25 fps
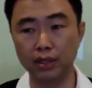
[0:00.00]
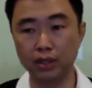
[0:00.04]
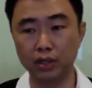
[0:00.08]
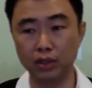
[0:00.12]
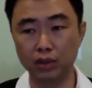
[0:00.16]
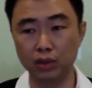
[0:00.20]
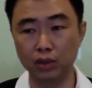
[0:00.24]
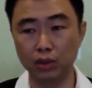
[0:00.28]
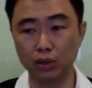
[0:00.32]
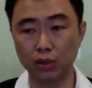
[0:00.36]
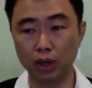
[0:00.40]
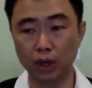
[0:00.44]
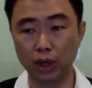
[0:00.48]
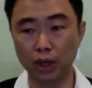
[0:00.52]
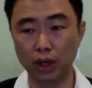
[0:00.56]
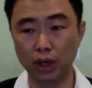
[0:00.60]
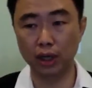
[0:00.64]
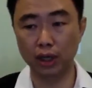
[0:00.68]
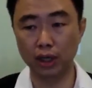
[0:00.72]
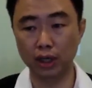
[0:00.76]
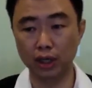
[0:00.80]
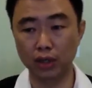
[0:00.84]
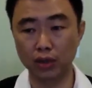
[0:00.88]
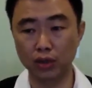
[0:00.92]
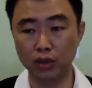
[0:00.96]
So
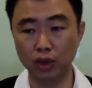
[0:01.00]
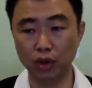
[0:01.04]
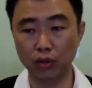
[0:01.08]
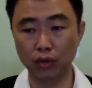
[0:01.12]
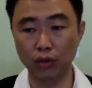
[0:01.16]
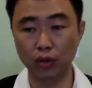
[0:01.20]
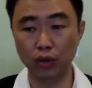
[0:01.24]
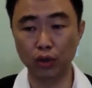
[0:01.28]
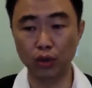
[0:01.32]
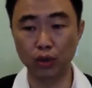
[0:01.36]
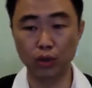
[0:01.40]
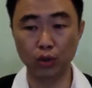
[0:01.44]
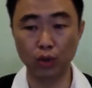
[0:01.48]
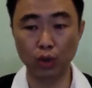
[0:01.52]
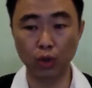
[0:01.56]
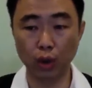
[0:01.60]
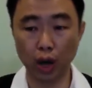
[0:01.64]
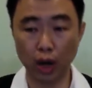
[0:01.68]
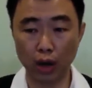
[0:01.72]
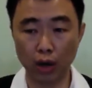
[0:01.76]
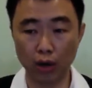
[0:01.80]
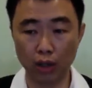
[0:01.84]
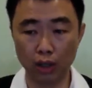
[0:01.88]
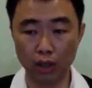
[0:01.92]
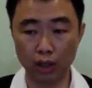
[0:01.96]
is not for you to go
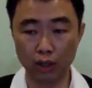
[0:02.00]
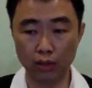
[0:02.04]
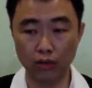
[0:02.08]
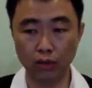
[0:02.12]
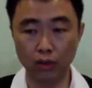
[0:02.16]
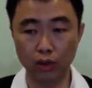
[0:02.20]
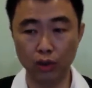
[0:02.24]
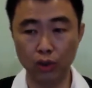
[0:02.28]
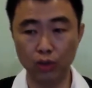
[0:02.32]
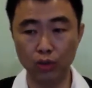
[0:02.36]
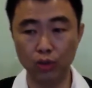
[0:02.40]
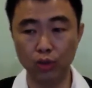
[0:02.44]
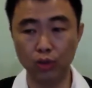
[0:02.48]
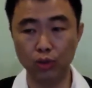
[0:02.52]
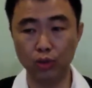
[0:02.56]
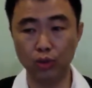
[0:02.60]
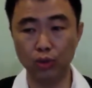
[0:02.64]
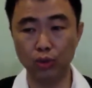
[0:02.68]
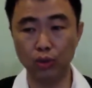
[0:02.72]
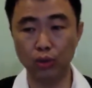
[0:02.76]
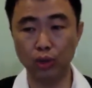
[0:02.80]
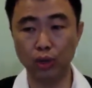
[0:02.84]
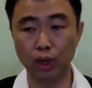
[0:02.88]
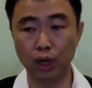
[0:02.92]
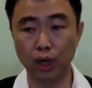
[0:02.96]
out; it's for you
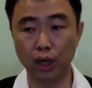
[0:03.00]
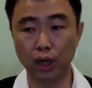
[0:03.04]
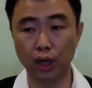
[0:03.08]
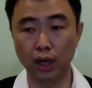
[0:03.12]
to